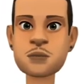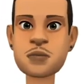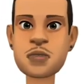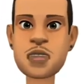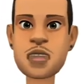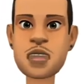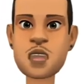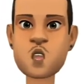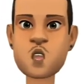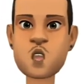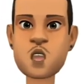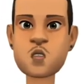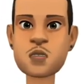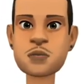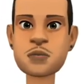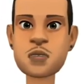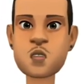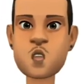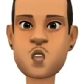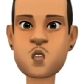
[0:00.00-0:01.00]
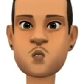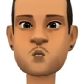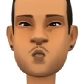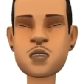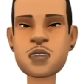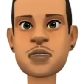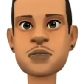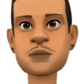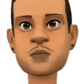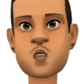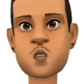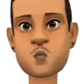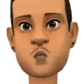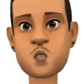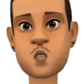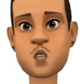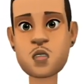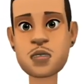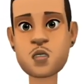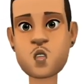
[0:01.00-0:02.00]
Like I always say, I don't
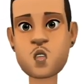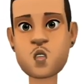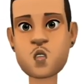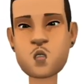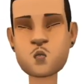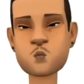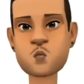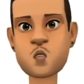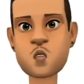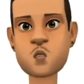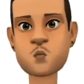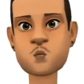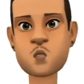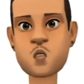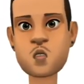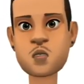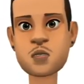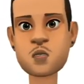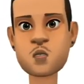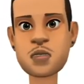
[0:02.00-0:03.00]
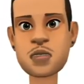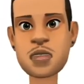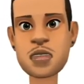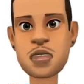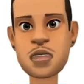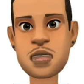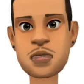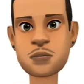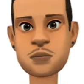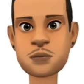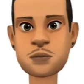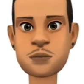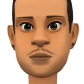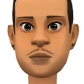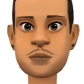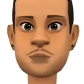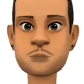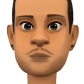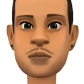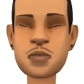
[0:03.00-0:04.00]
have a problem with immigration,
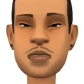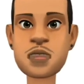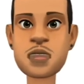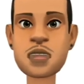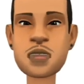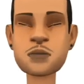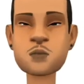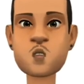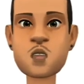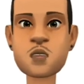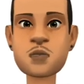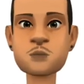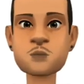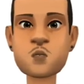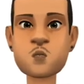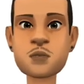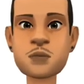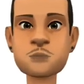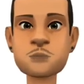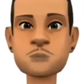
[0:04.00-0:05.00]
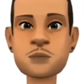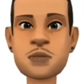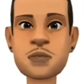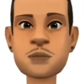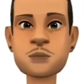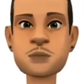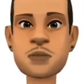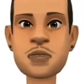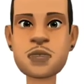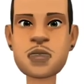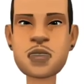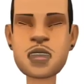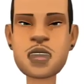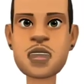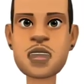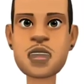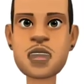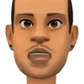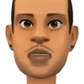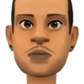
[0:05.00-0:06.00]
but I have a problem with illegal
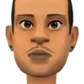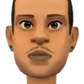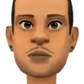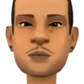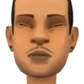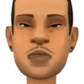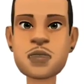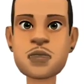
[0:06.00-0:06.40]
immigration.